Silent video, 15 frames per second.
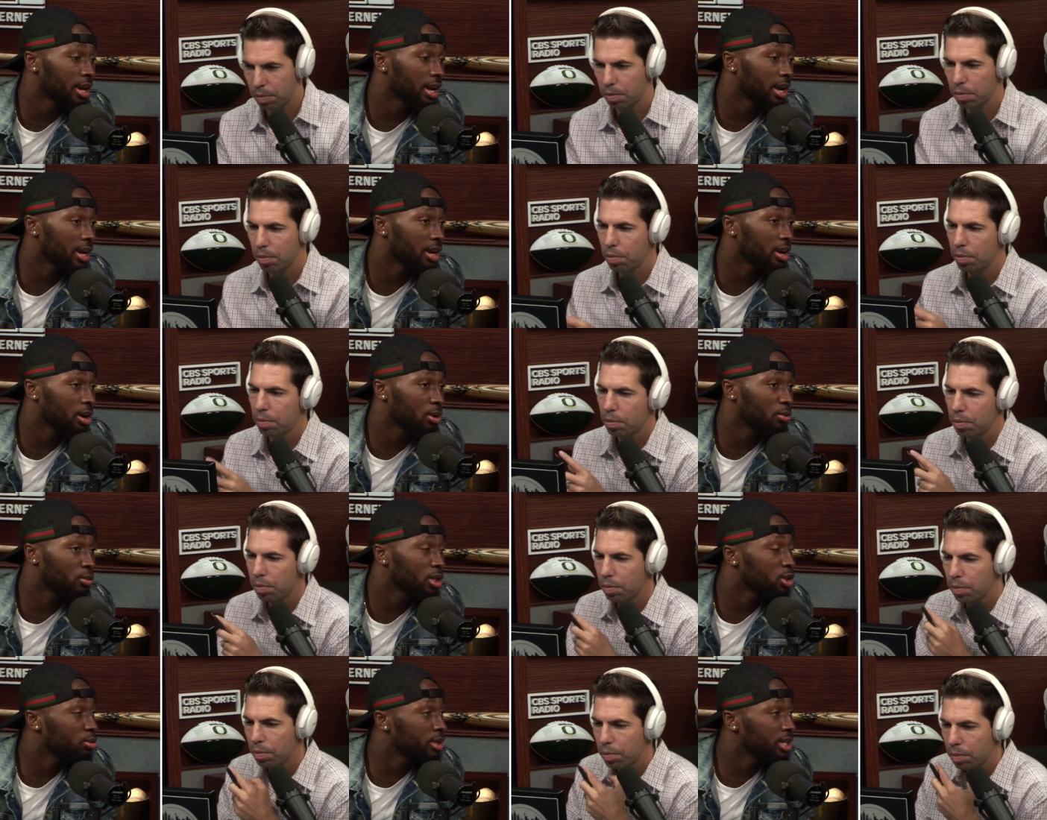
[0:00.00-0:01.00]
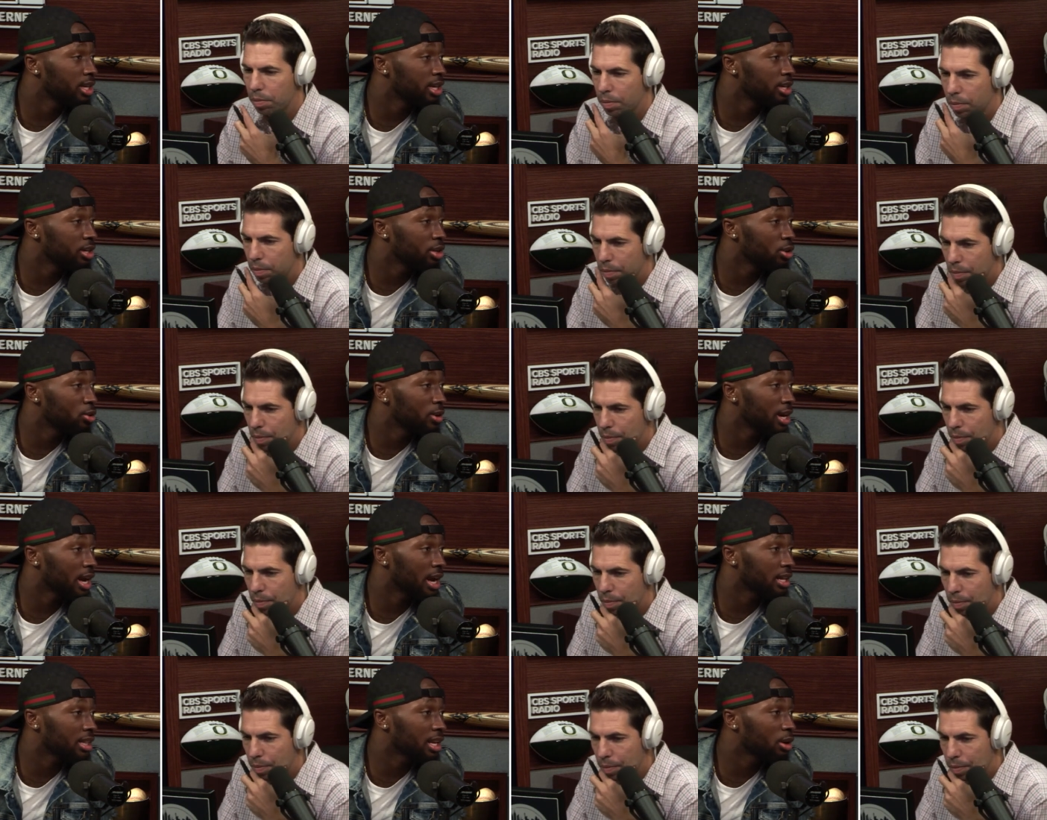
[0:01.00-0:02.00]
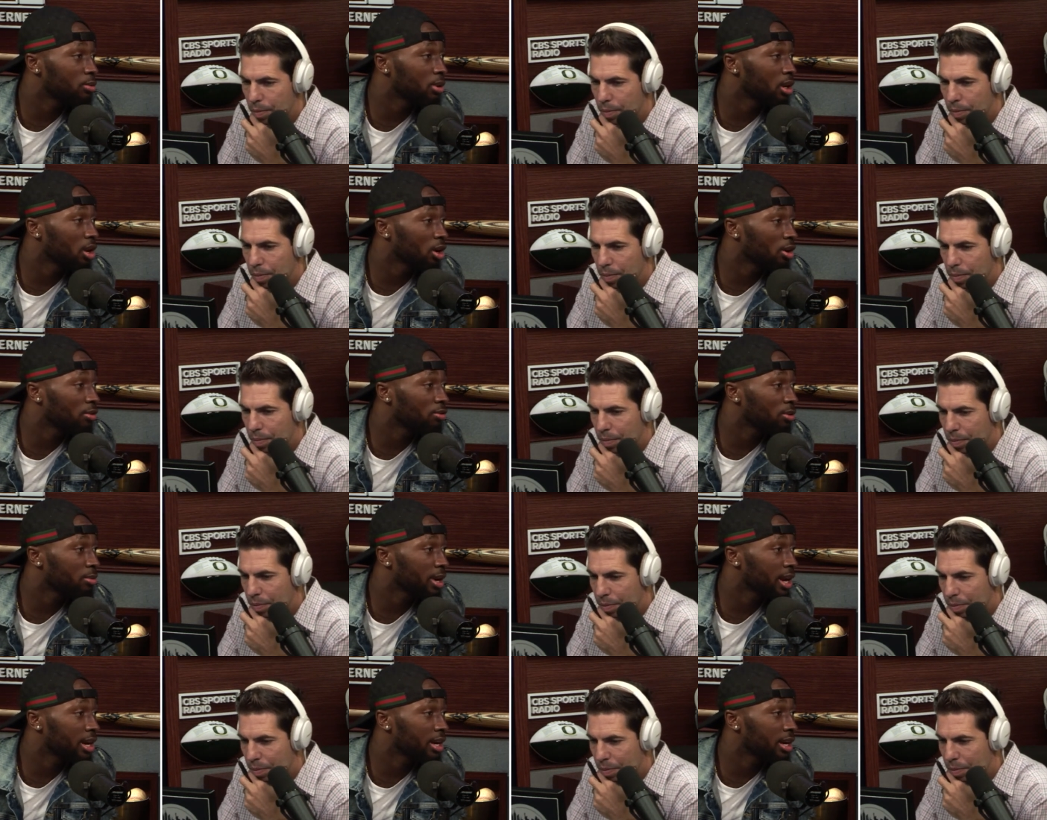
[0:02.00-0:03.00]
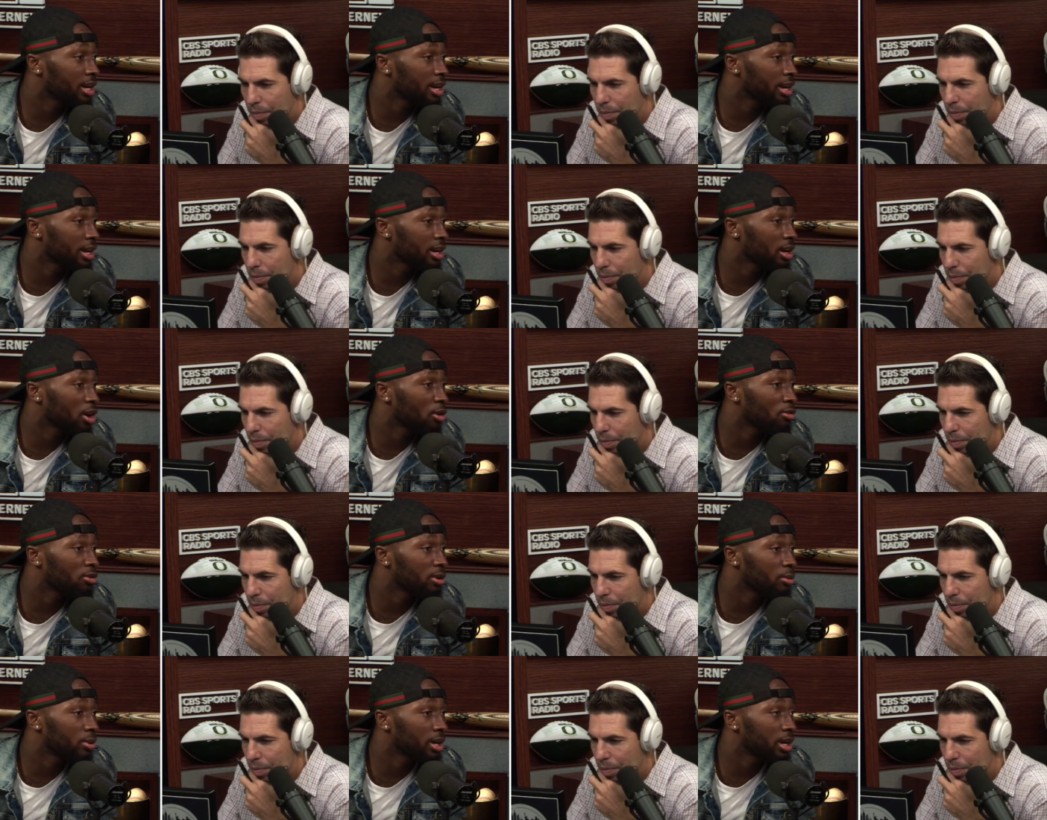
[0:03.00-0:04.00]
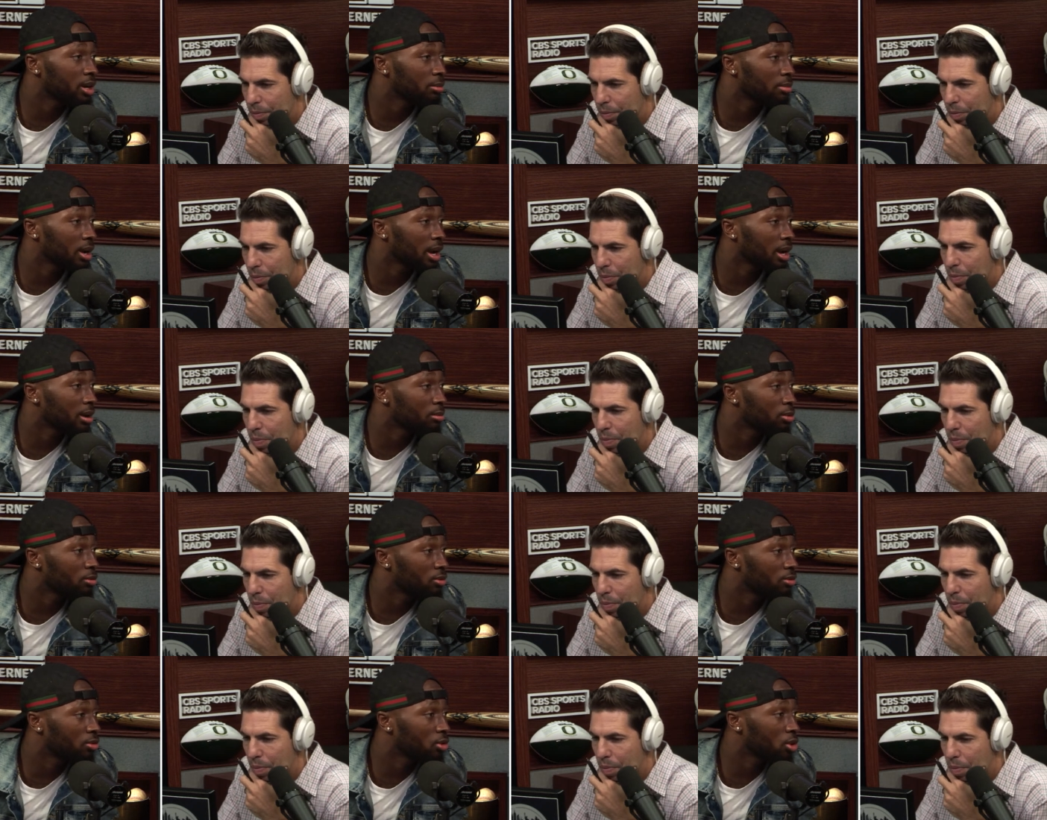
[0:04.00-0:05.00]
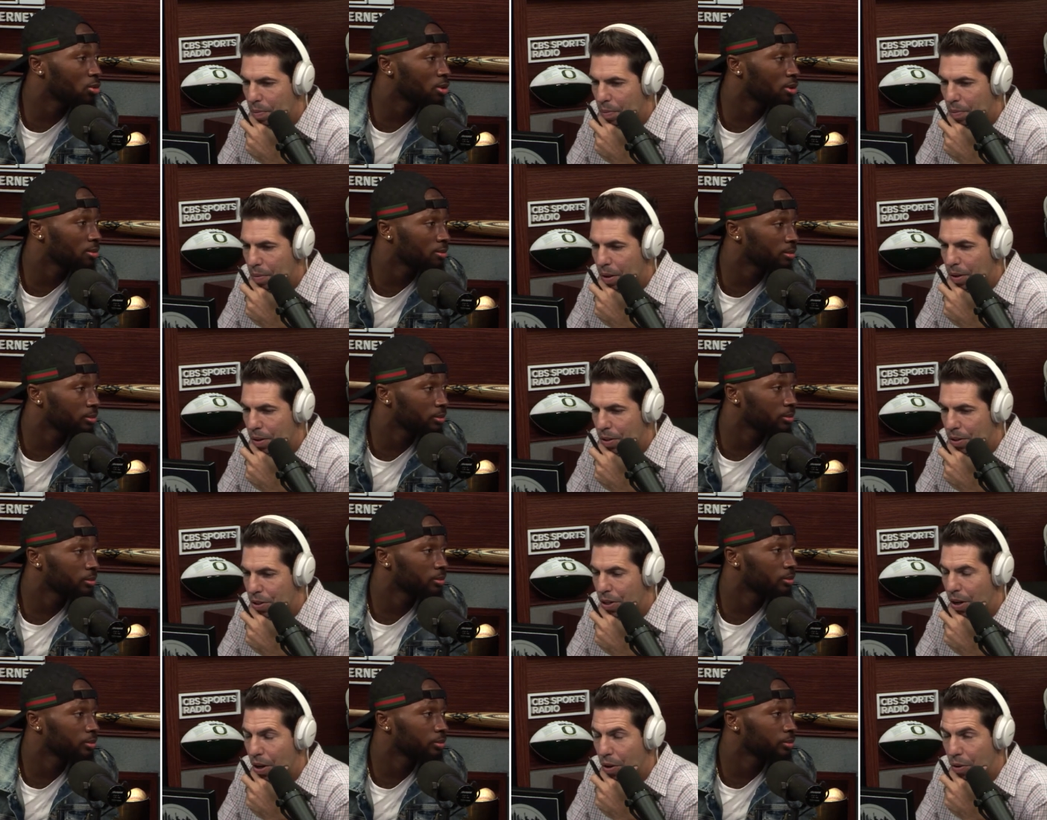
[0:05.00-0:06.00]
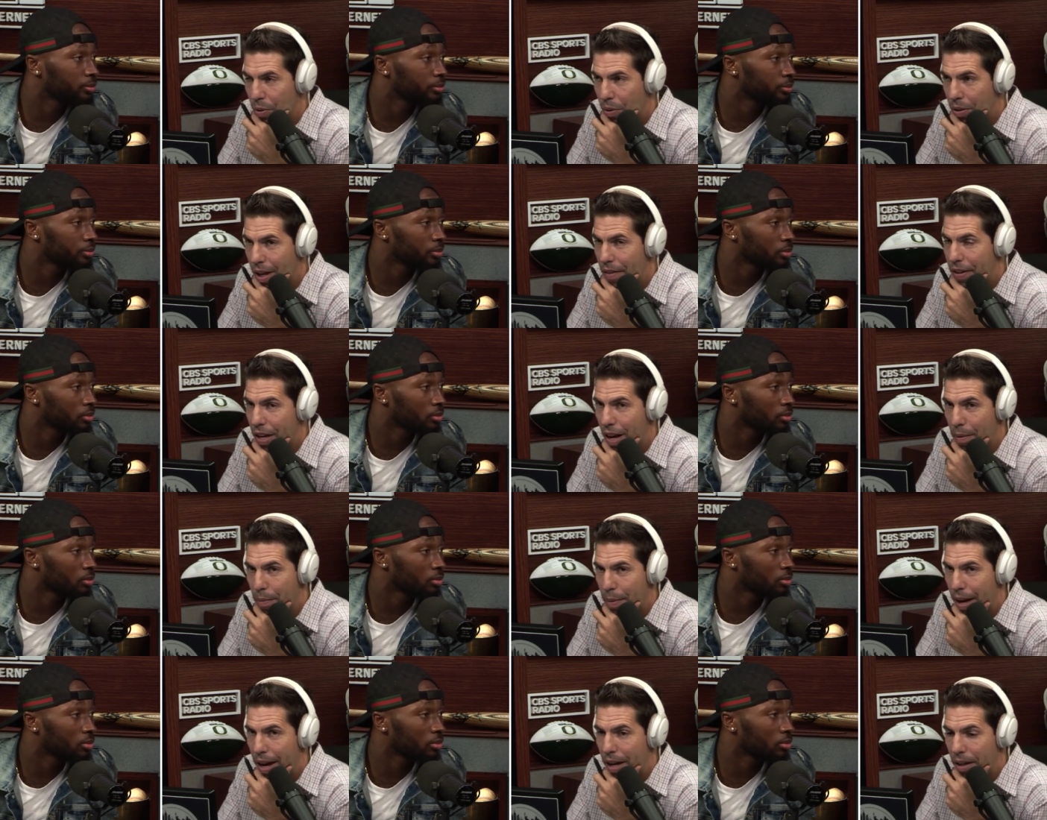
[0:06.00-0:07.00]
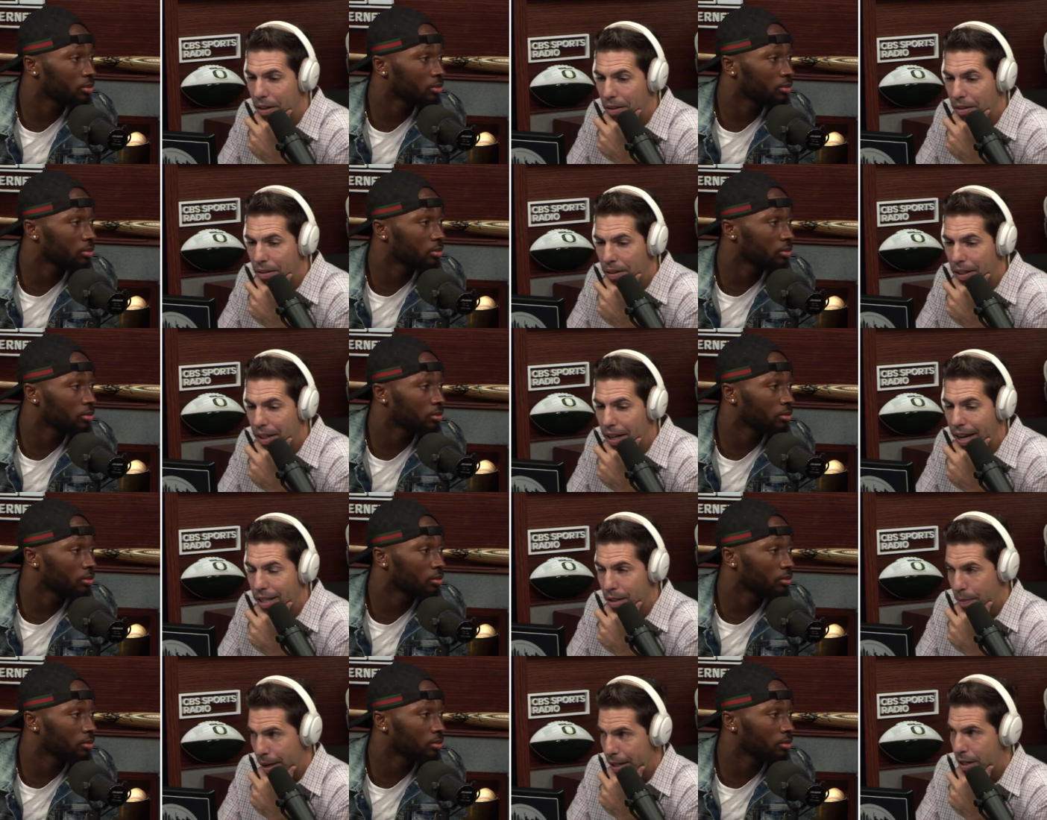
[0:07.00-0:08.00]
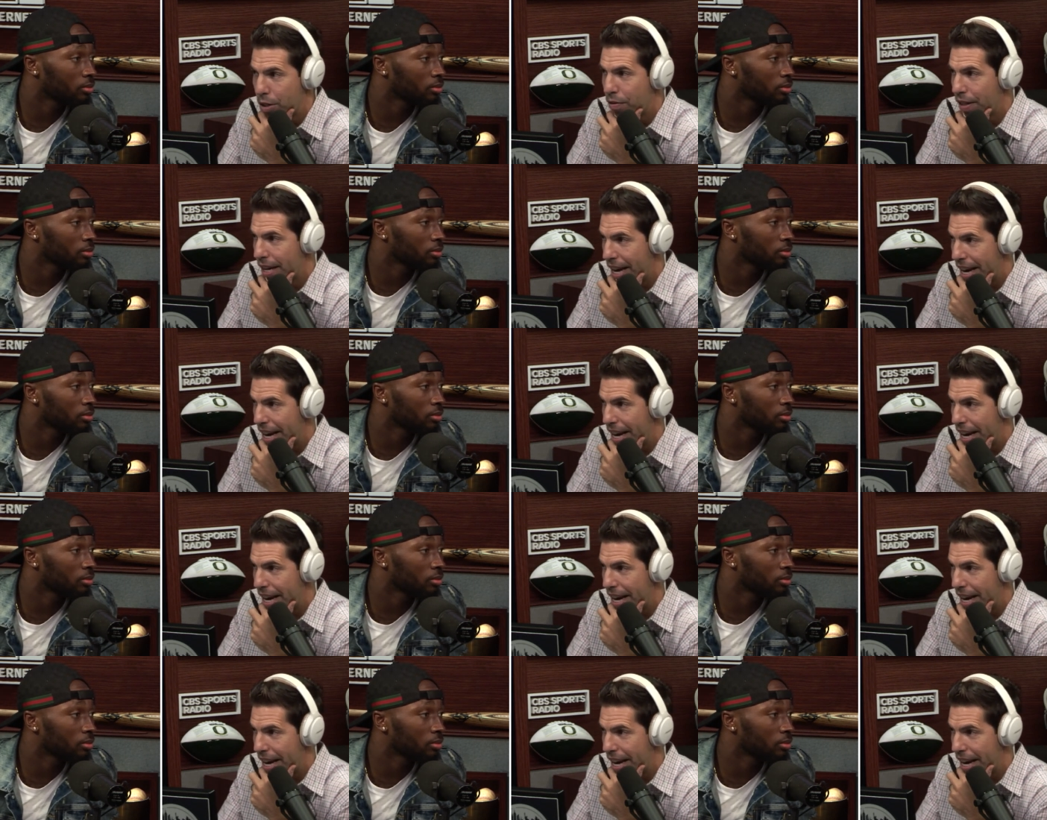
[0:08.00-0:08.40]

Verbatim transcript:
Speaker 1: and uh, which we didn't do and i think we learned from that and, and hopefully we can apply it moving forward
Speaker 2: so Le'Veon Bell has a message for the